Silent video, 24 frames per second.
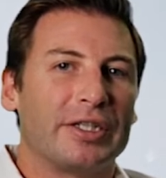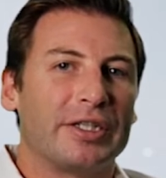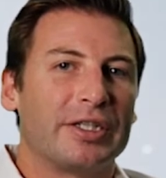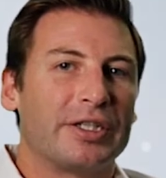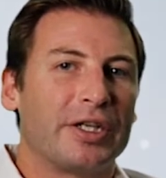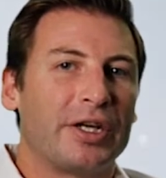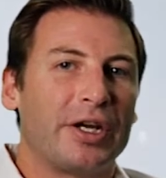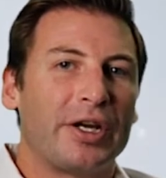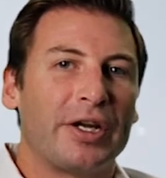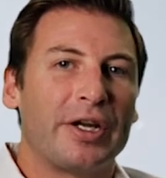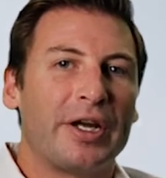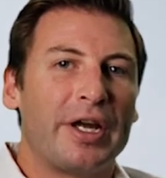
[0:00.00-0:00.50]

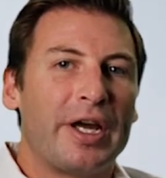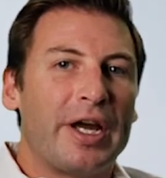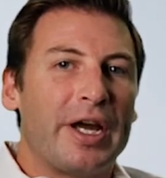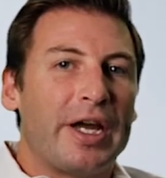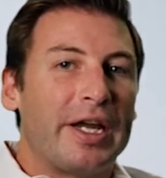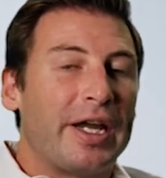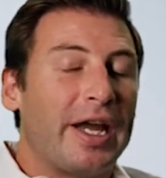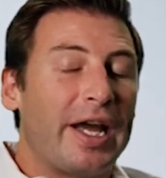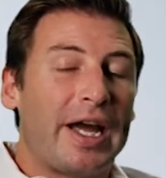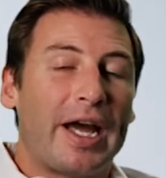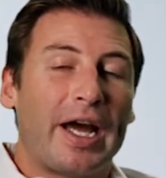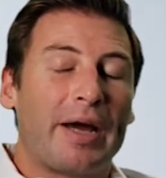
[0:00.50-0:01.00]
So
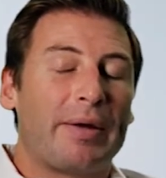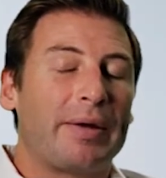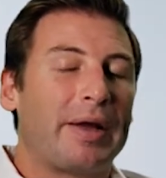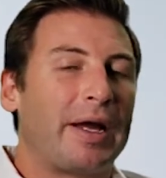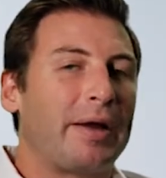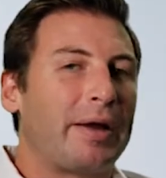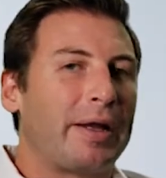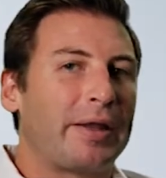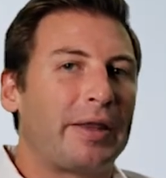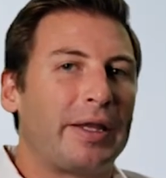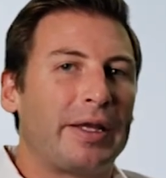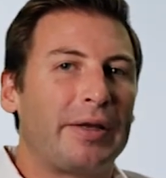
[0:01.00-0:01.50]

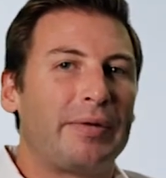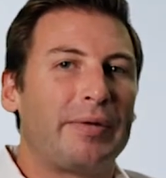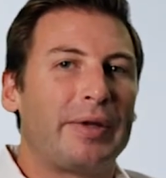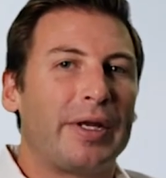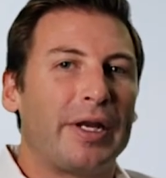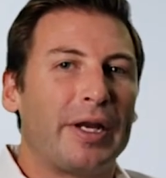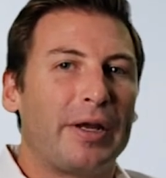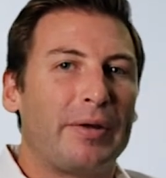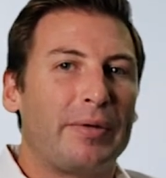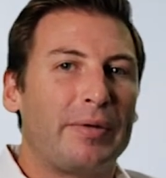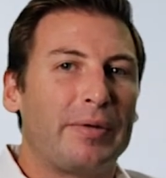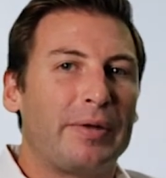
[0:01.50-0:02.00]
yeah, I think
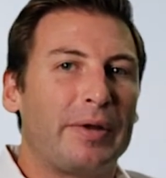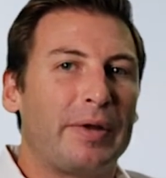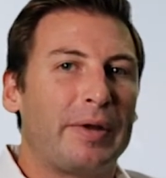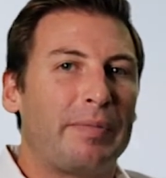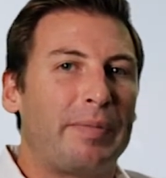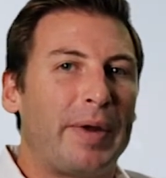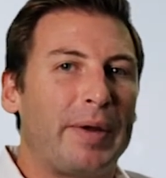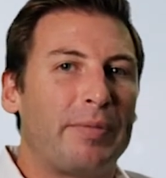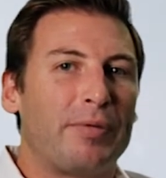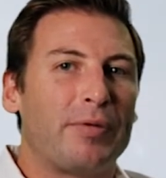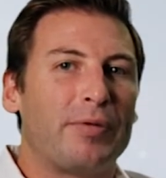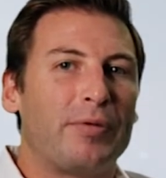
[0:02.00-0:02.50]

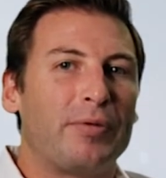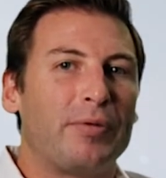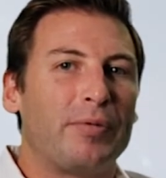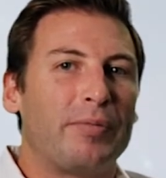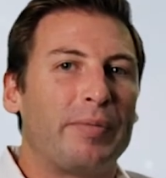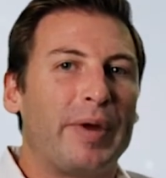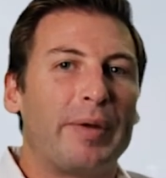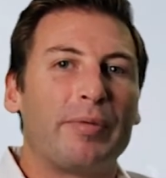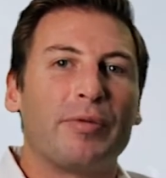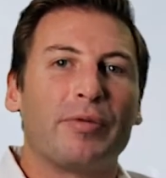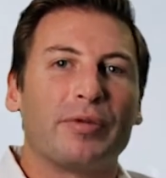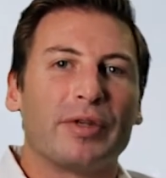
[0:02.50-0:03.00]

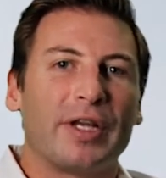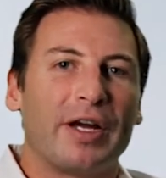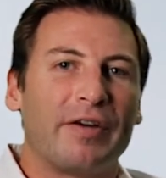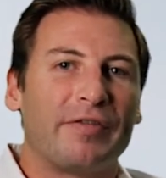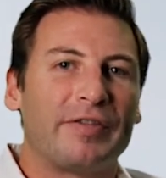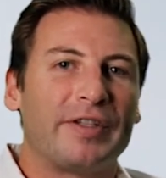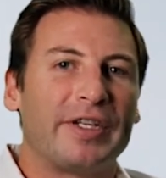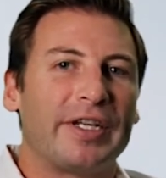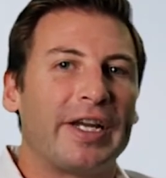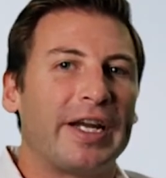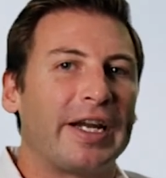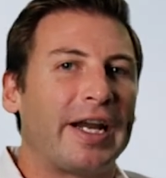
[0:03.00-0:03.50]
people love
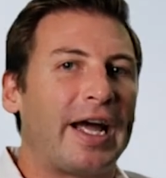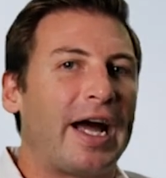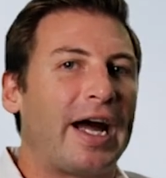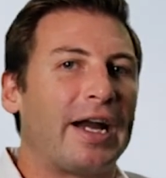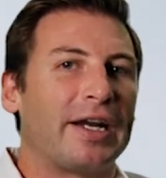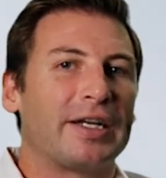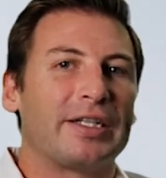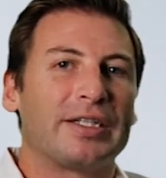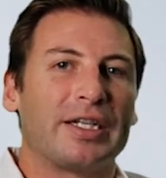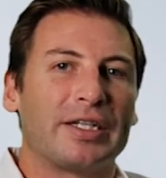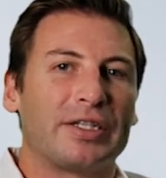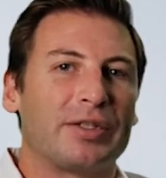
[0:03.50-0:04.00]
to get out.
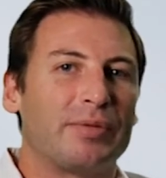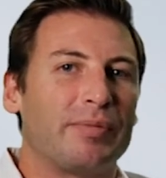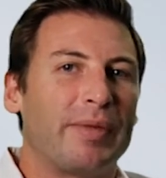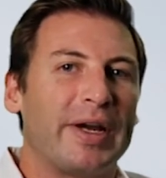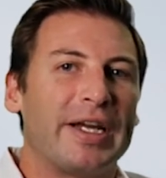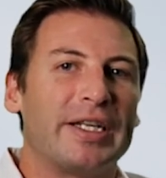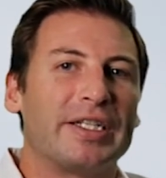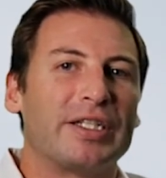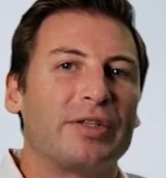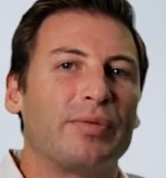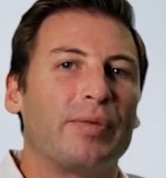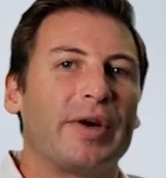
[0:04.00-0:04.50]
It's such
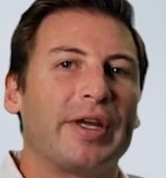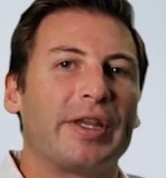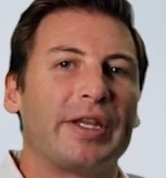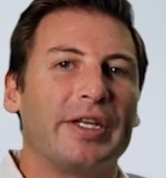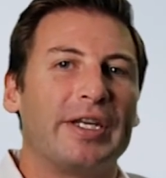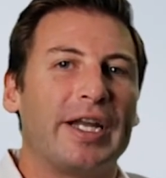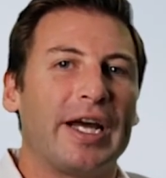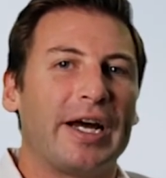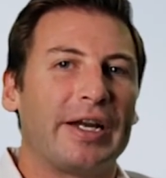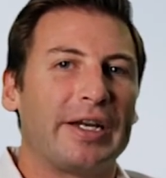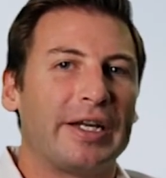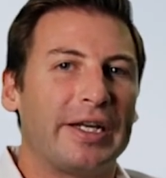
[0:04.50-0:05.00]
amazing weather
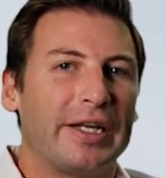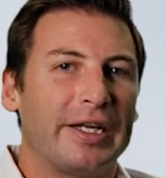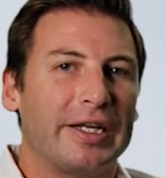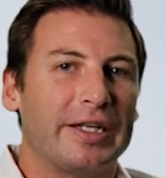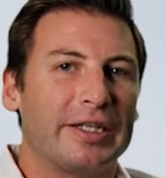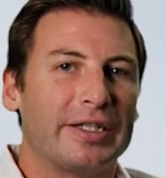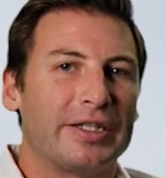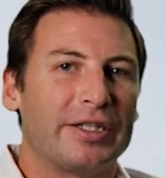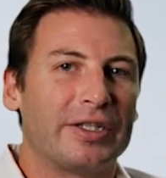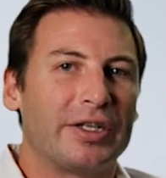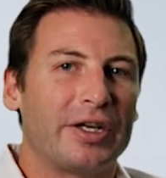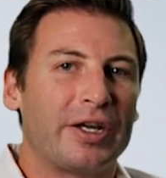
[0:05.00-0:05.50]
down
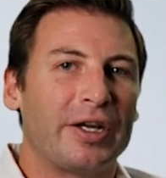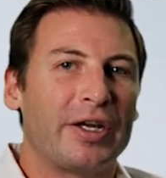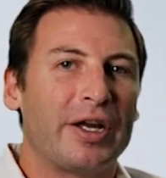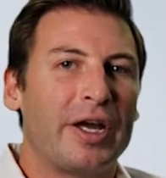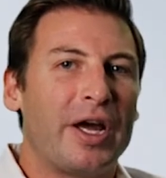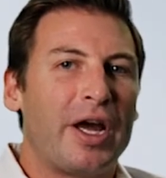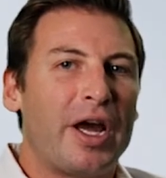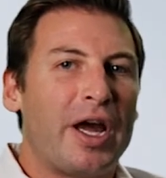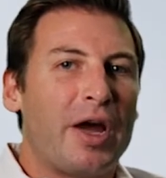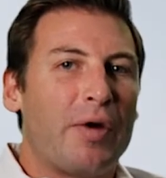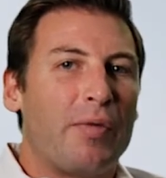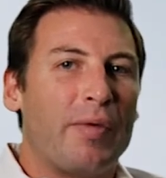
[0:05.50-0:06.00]
here, so
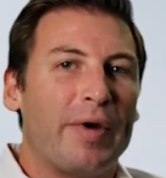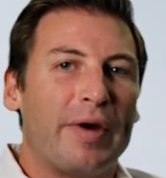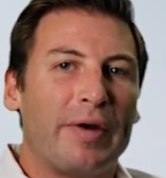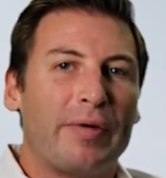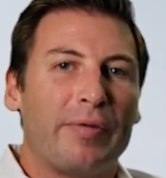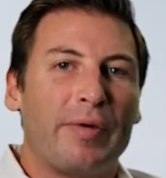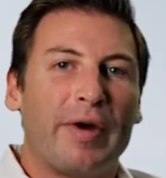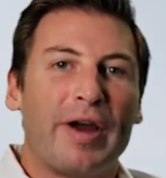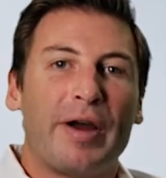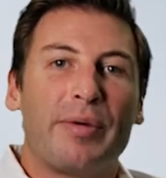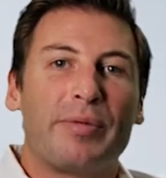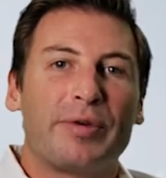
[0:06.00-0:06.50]

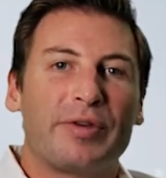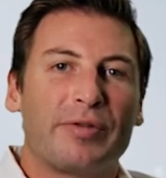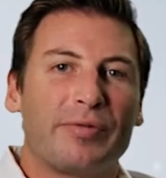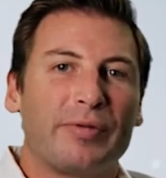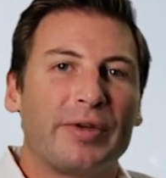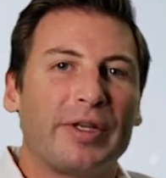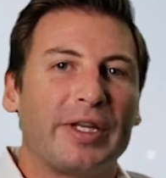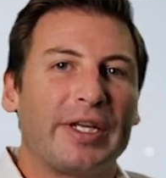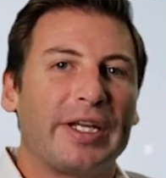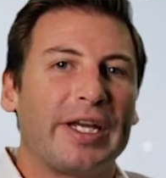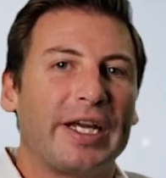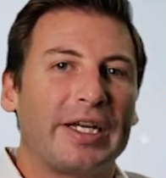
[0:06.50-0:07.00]
we're able to
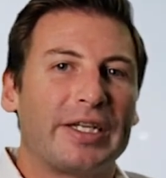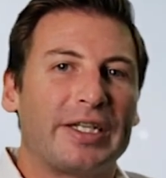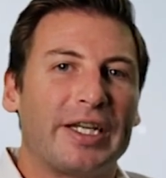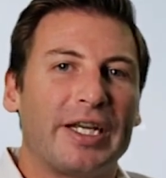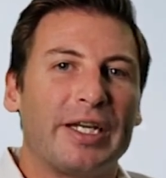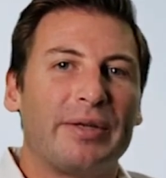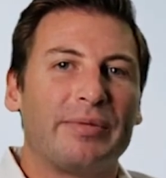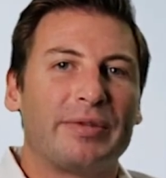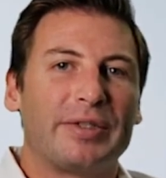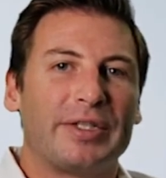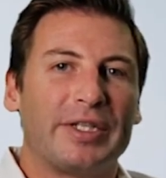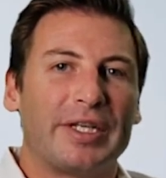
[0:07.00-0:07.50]
really get
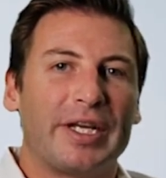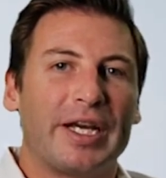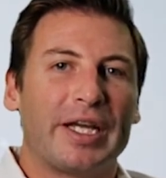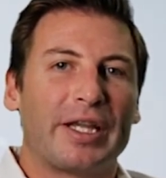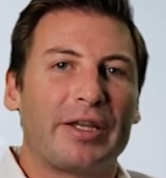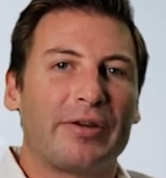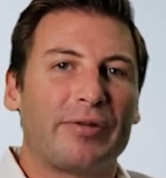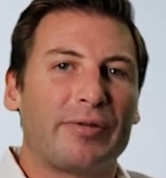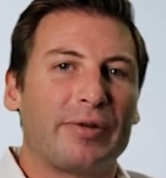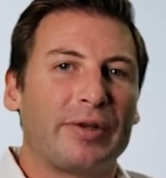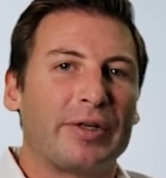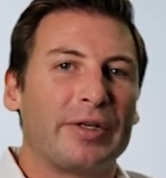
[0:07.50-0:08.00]
teams
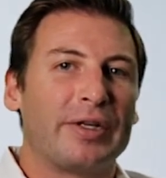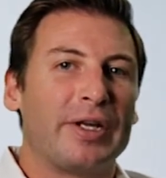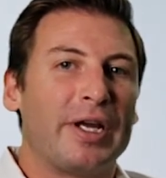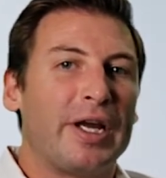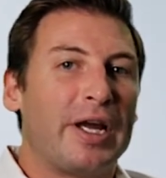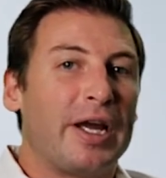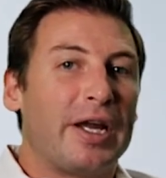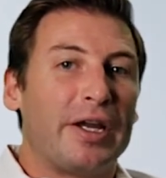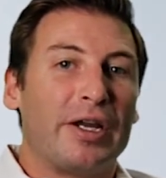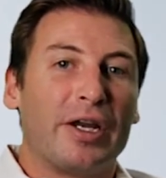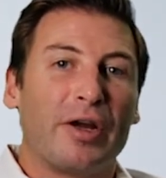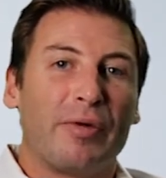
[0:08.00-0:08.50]
together, and
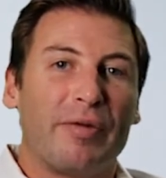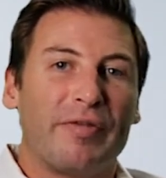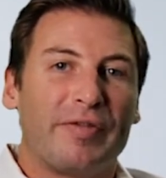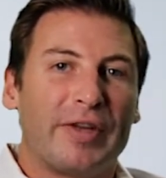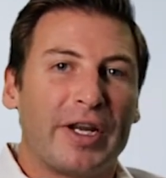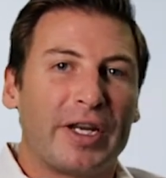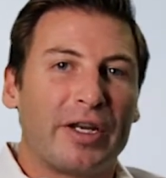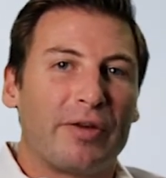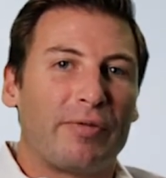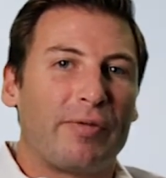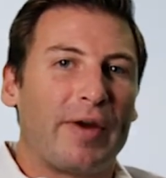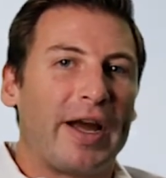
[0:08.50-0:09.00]
we've
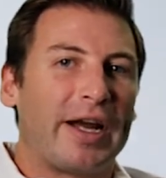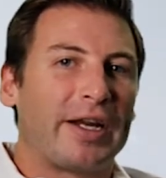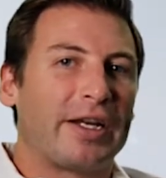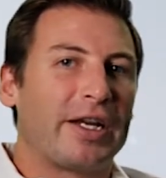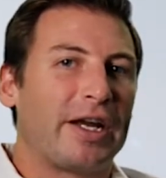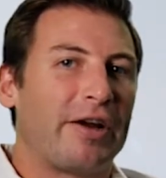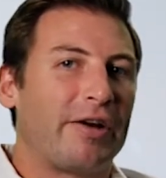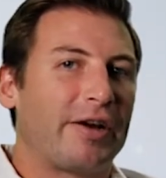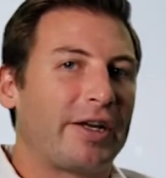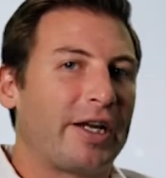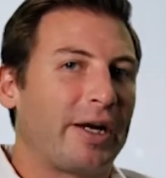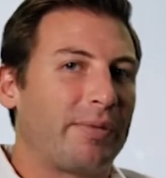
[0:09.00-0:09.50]
done the
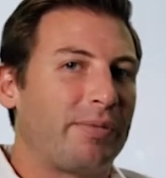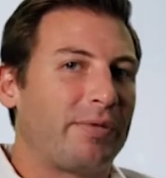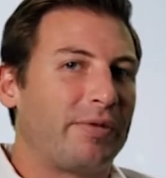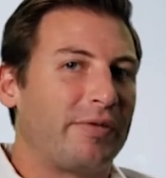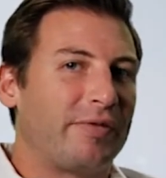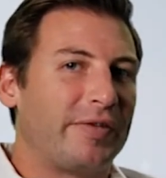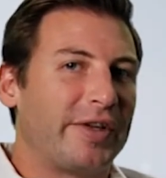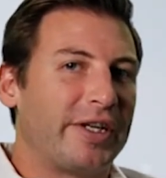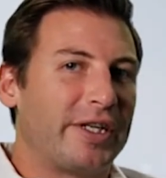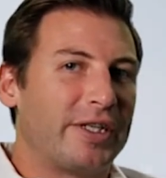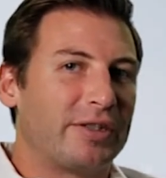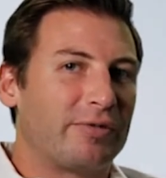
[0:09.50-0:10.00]
Ragnar a couple
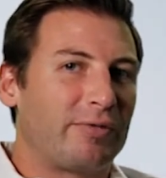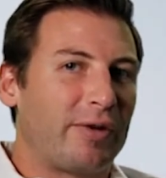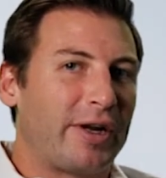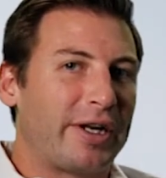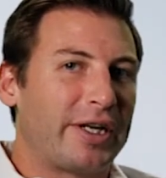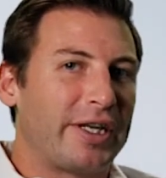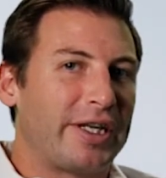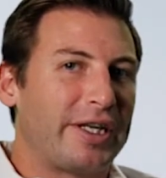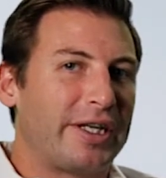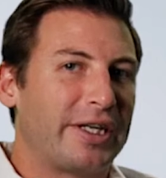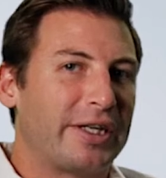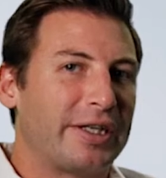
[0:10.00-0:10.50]
of years
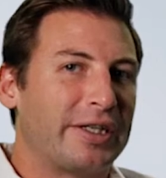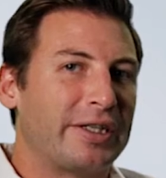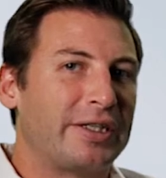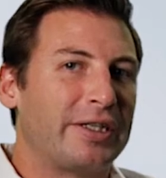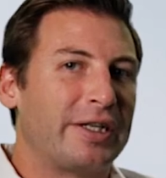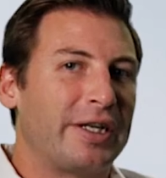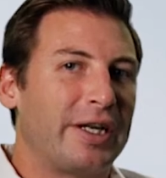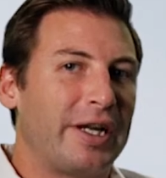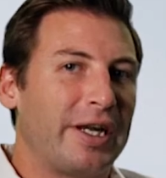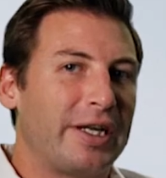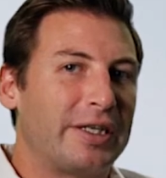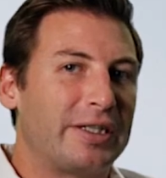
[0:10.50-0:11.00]
running,
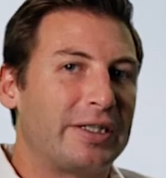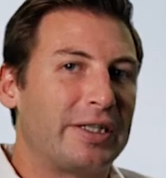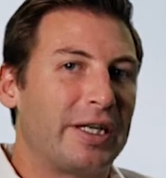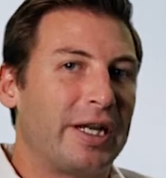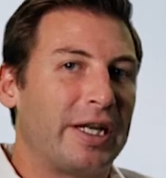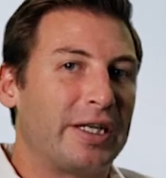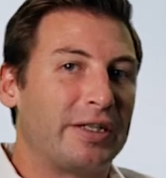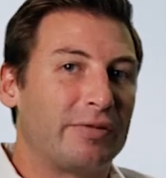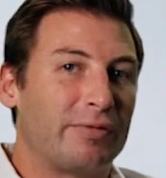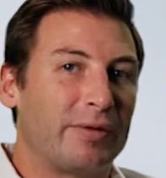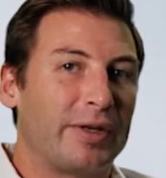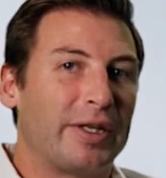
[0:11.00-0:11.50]
and
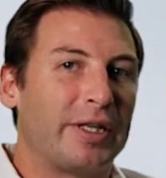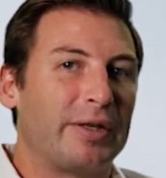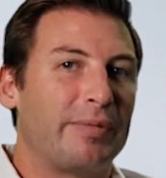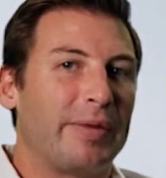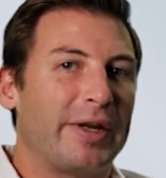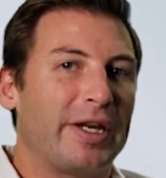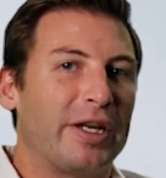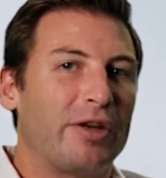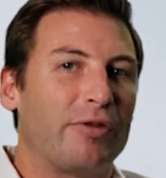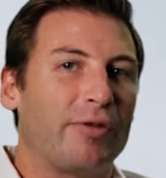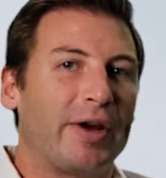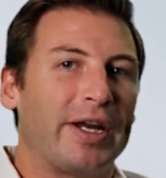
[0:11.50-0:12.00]
it's really
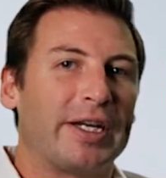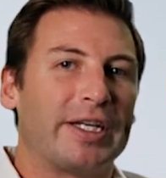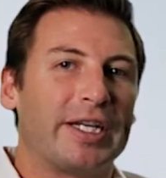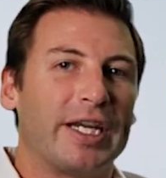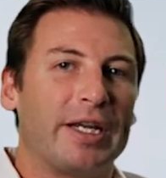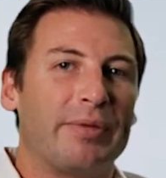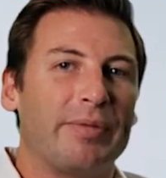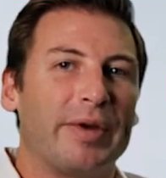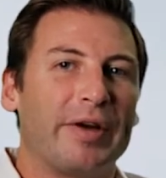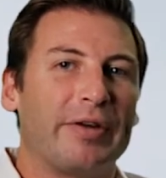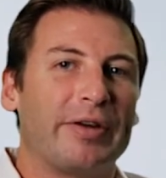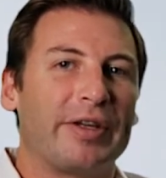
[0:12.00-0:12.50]
been a great
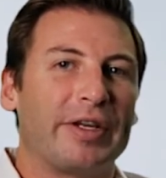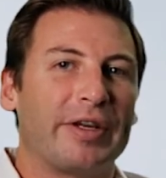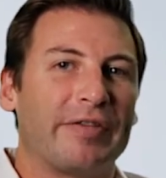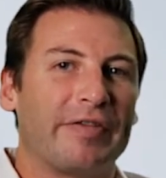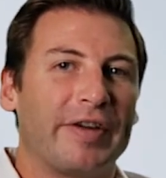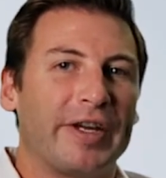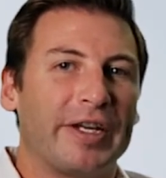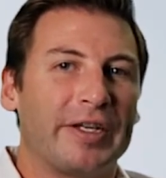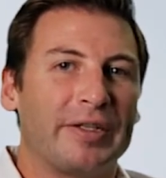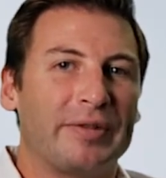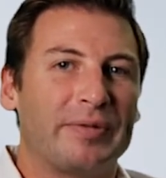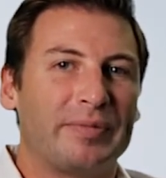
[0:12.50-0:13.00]
team building
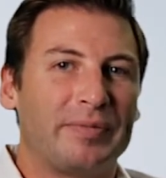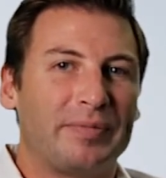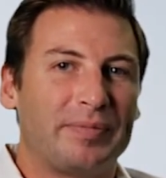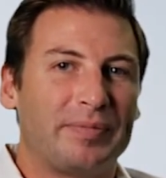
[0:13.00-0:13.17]
event.